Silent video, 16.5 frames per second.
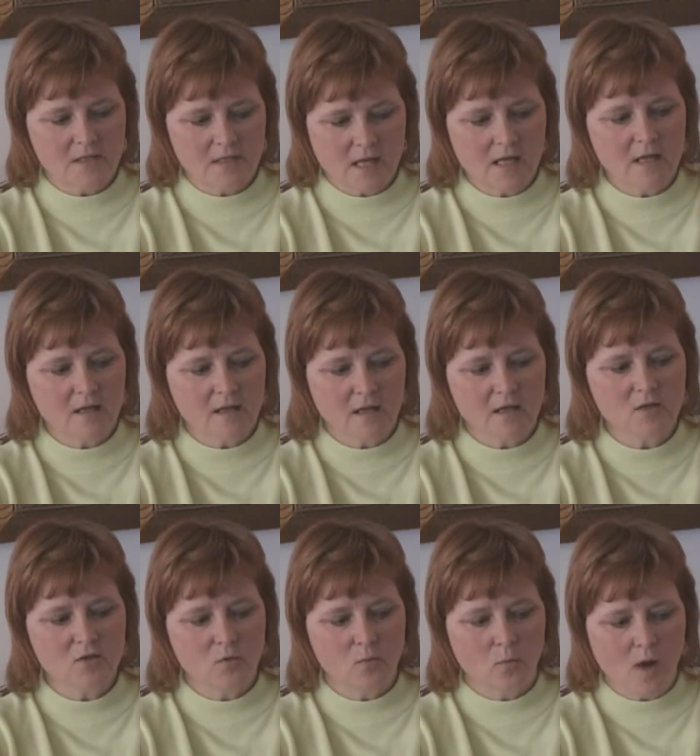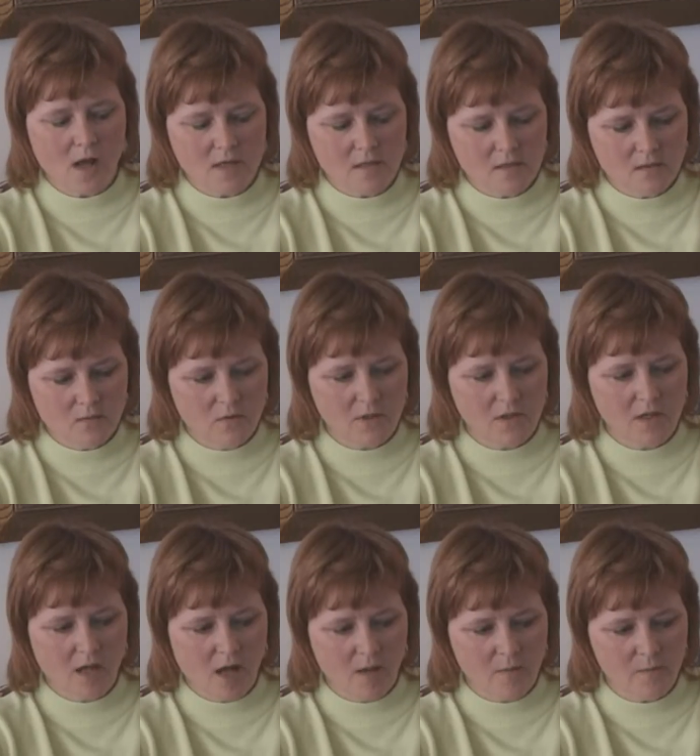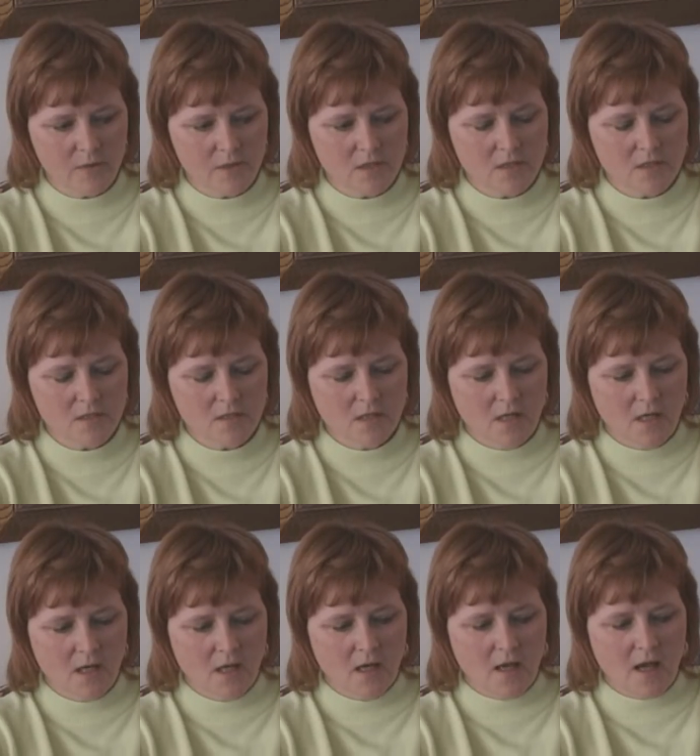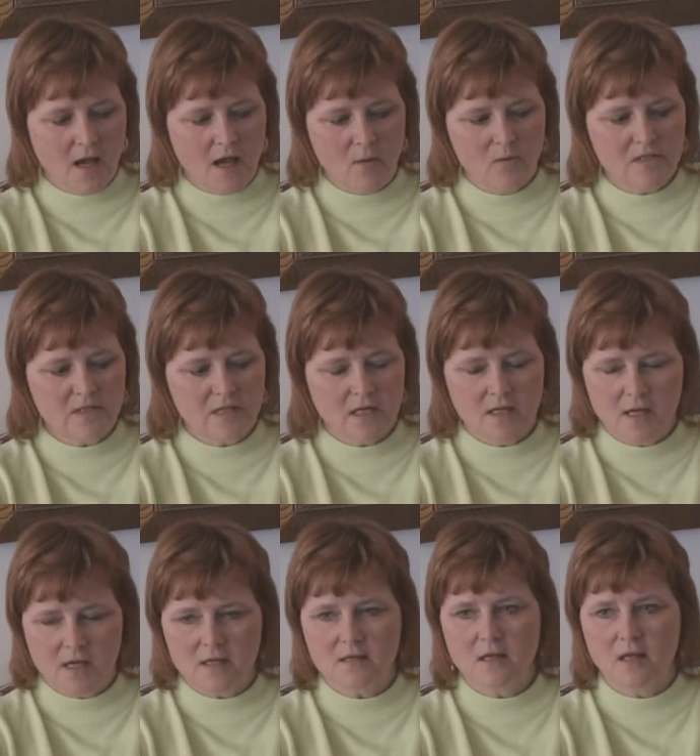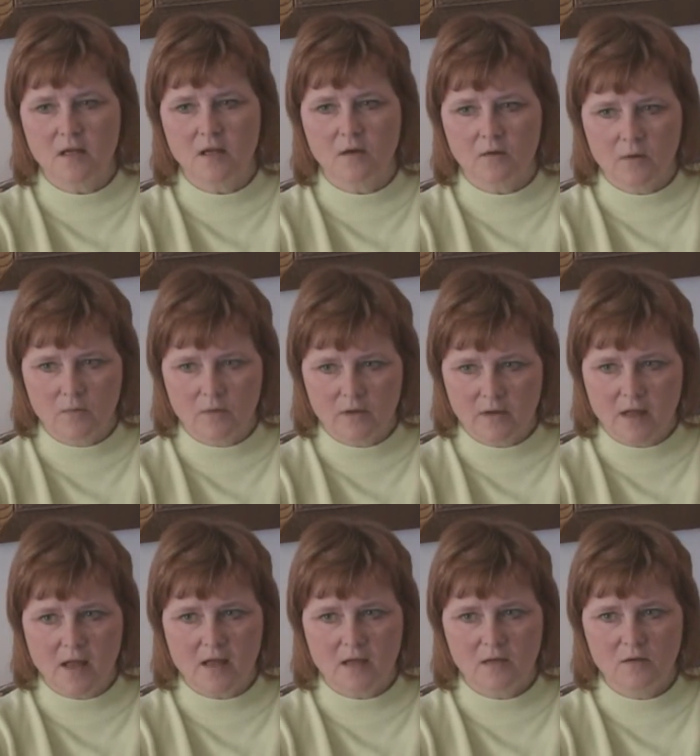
setting things you want to do and accomplish, I would say yes, I agree with that.